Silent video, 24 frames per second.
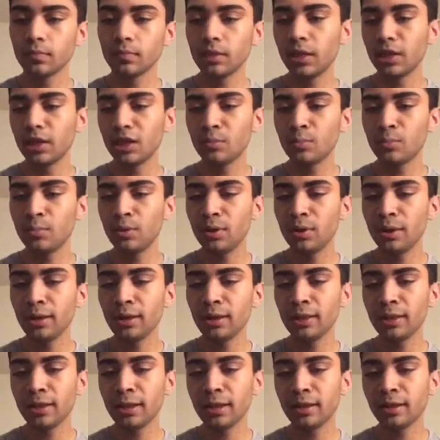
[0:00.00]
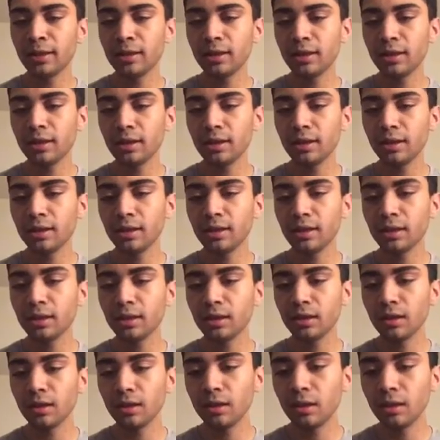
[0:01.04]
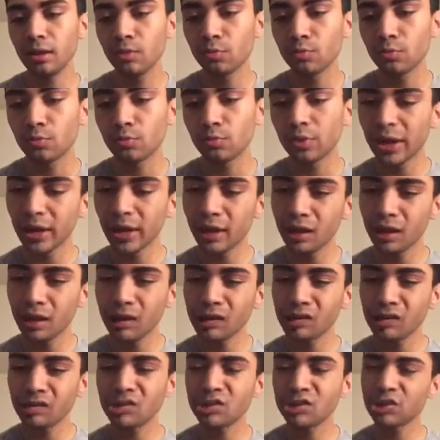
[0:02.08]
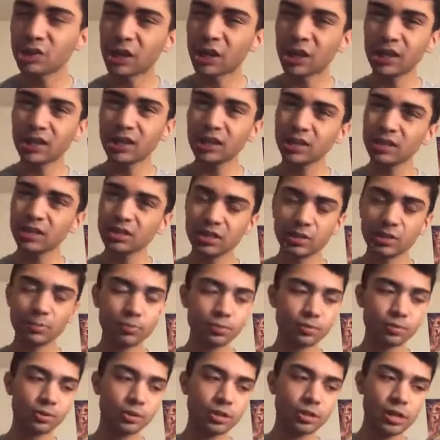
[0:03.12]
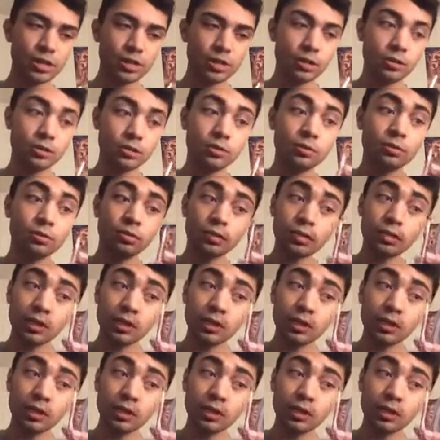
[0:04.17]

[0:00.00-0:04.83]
and he put like a red shiny type of shadow.